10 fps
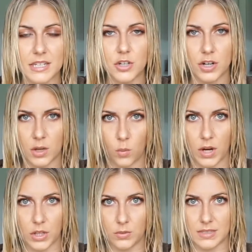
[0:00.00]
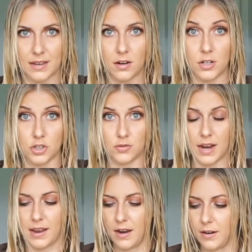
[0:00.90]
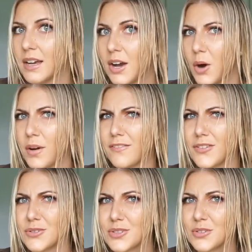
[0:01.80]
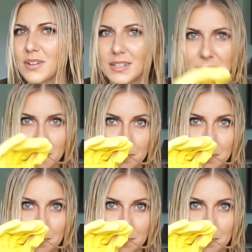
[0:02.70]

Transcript: you're gonna wanna use that on dry hair. Oh, it feels so nice.